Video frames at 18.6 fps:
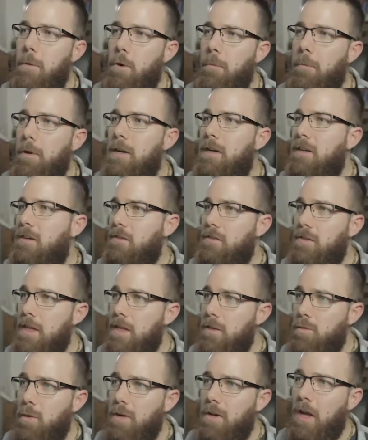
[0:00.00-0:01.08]
Boom. Because
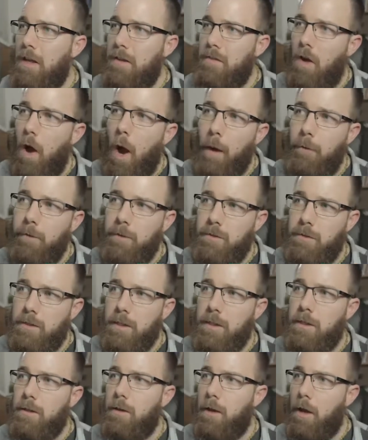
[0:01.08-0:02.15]
this one is
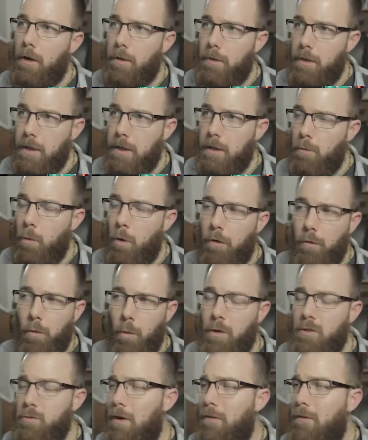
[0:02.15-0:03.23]
obviously, the
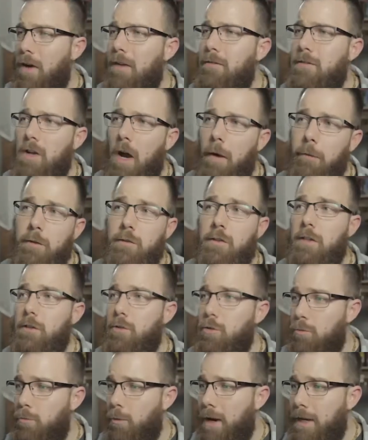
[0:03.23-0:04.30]
1/125 is obviously
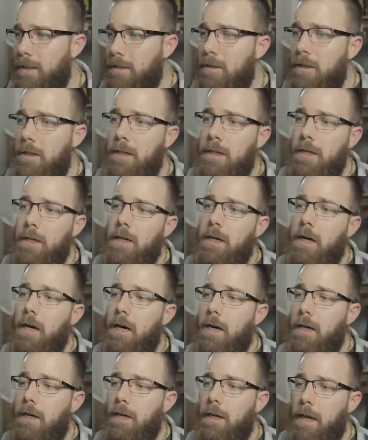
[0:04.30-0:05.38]
too bright,
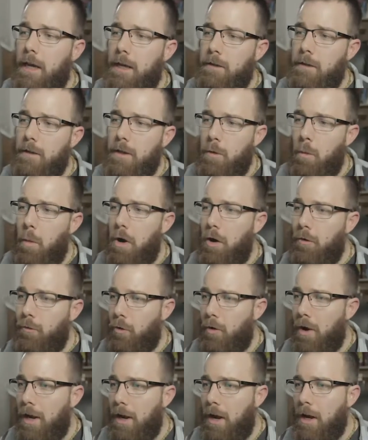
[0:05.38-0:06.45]
and the
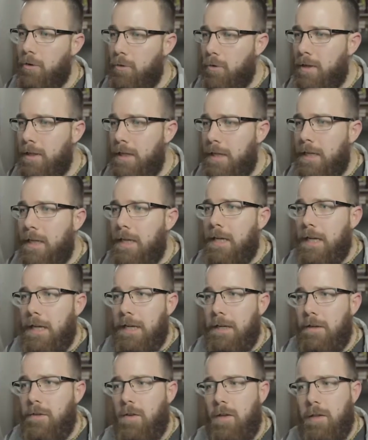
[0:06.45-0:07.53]
1/800
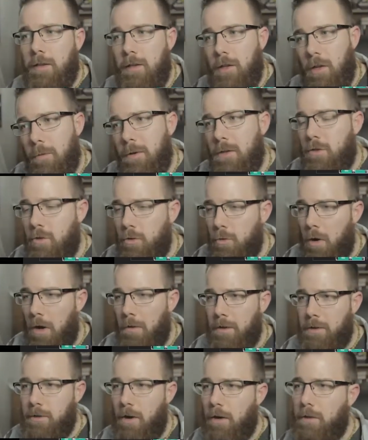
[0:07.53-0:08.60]
is a little bit too
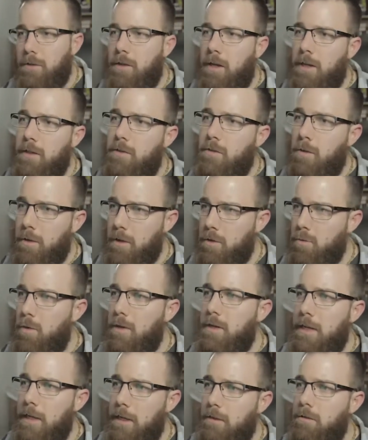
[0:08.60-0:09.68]
on the dark side. So this
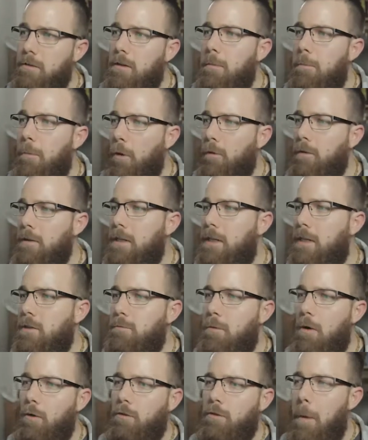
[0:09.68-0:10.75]
one is perfectly
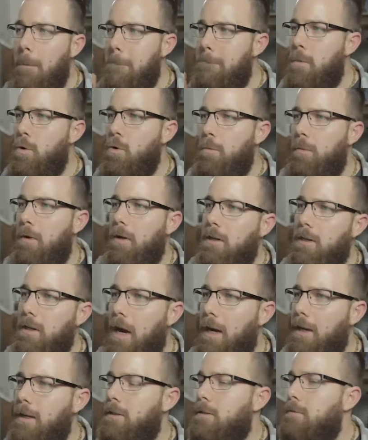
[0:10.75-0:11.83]
exposed. Boom.
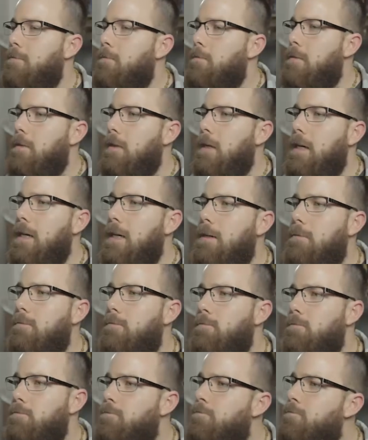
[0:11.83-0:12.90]
Got it.
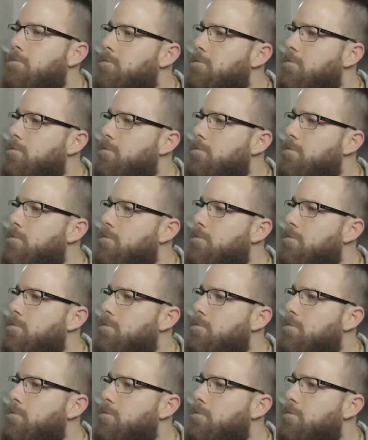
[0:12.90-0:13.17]
Awesome.